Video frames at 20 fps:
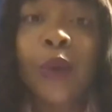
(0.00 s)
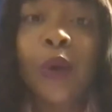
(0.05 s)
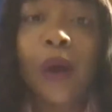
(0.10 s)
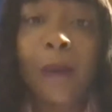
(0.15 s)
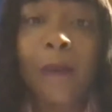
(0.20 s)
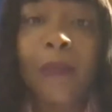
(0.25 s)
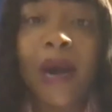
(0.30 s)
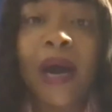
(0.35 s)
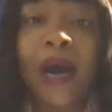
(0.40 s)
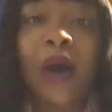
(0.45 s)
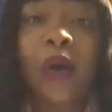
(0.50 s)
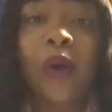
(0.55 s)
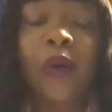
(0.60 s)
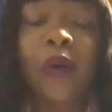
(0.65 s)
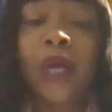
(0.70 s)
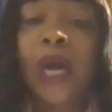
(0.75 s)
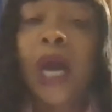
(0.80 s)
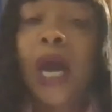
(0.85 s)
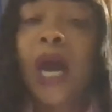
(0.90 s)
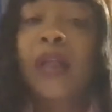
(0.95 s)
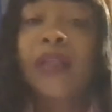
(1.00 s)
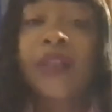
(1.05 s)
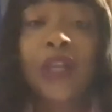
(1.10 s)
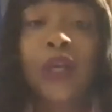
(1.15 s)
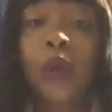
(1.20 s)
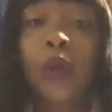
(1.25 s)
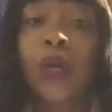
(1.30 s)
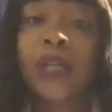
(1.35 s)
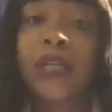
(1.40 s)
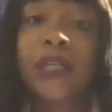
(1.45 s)
about the
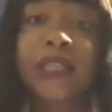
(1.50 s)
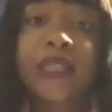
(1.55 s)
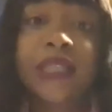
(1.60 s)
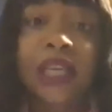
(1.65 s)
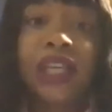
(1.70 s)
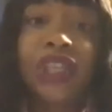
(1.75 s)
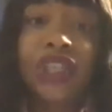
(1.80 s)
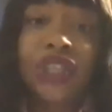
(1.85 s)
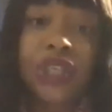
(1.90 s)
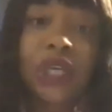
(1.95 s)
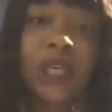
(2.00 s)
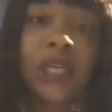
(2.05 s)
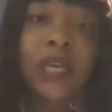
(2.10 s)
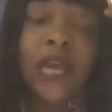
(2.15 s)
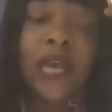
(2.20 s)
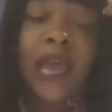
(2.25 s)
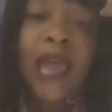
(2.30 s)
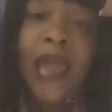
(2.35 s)
organization,